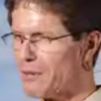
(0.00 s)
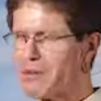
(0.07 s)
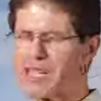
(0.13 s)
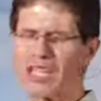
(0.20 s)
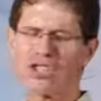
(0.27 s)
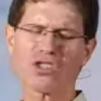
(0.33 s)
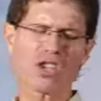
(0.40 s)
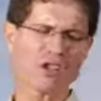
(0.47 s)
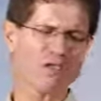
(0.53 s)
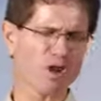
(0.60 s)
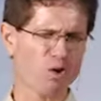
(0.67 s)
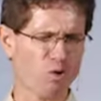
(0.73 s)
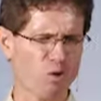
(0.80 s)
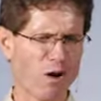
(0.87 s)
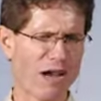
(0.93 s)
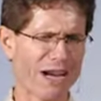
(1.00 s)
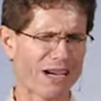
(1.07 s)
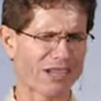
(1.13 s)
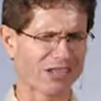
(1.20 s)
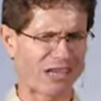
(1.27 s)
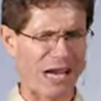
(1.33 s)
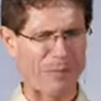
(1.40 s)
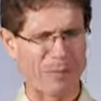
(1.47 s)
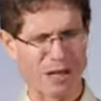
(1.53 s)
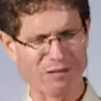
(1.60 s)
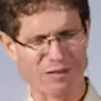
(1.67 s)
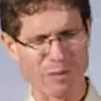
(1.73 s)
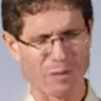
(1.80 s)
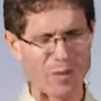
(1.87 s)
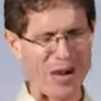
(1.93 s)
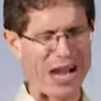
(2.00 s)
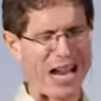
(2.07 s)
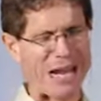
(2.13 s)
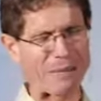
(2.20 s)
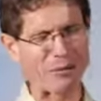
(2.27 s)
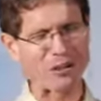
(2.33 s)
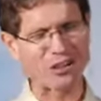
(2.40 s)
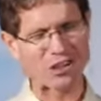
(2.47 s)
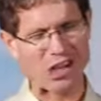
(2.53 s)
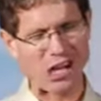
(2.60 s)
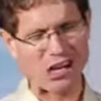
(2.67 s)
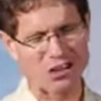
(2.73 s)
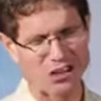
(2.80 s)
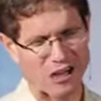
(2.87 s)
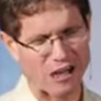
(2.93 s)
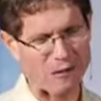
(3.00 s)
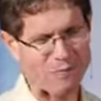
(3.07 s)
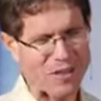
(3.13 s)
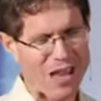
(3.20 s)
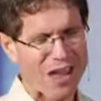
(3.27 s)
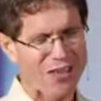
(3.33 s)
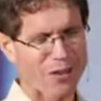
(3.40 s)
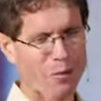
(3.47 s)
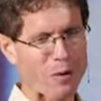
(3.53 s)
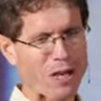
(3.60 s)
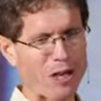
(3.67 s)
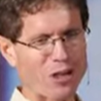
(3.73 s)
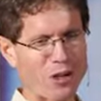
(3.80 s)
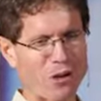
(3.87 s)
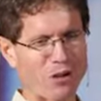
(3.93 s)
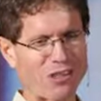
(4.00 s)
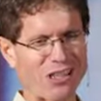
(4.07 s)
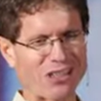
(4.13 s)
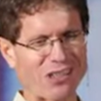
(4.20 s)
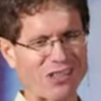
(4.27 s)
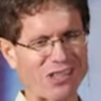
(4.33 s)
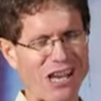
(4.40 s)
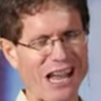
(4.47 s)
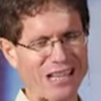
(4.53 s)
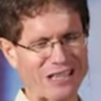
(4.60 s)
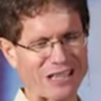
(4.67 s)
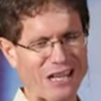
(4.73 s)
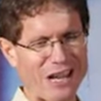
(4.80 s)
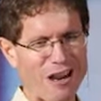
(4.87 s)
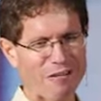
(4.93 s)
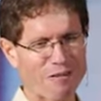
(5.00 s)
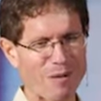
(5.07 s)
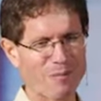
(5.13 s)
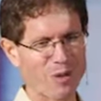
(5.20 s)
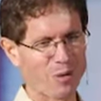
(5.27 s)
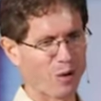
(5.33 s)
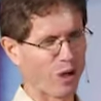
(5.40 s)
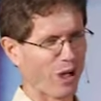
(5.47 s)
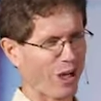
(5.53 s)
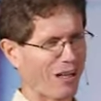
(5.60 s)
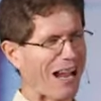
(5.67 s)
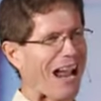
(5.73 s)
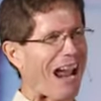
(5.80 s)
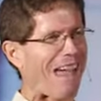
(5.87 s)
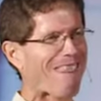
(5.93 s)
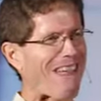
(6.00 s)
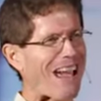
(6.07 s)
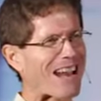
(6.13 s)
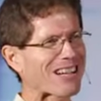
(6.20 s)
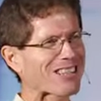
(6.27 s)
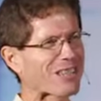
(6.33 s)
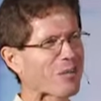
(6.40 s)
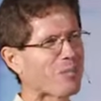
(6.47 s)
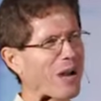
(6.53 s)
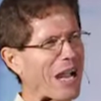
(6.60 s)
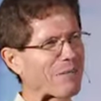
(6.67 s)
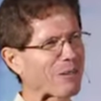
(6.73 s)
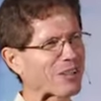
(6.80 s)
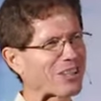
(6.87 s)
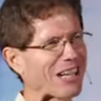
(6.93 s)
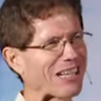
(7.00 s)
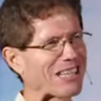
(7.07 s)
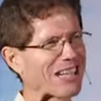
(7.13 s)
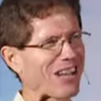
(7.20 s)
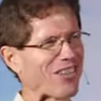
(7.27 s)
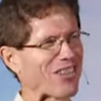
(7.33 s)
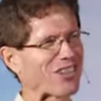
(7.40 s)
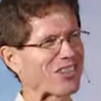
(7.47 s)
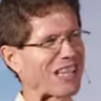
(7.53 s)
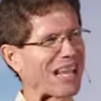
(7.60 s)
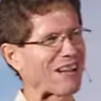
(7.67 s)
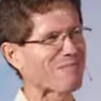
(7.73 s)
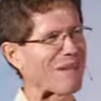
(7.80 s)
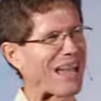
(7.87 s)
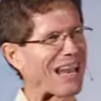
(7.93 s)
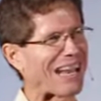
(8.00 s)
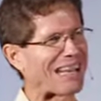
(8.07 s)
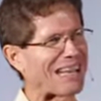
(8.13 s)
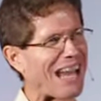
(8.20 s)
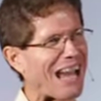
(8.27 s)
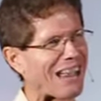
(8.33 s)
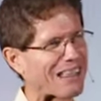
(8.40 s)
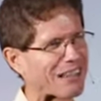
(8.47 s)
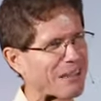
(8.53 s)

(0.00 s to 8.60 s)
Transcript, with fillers: just give you one example of a Bible teaching that we can use as a test from the Word, and that is the Bible teaching of the state of man in death.